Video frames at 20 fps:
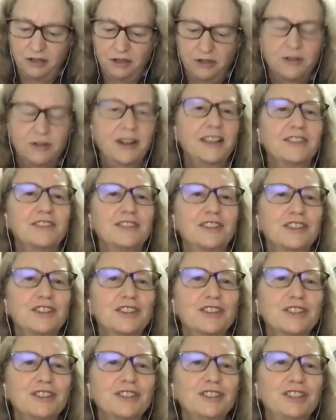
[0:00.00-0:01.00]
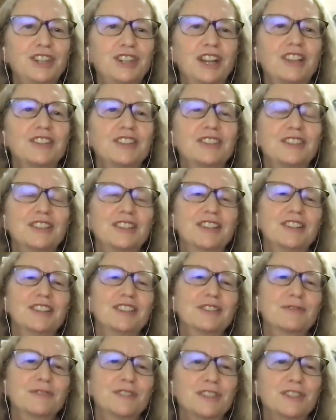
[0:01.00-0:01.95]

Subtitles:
transitional justice,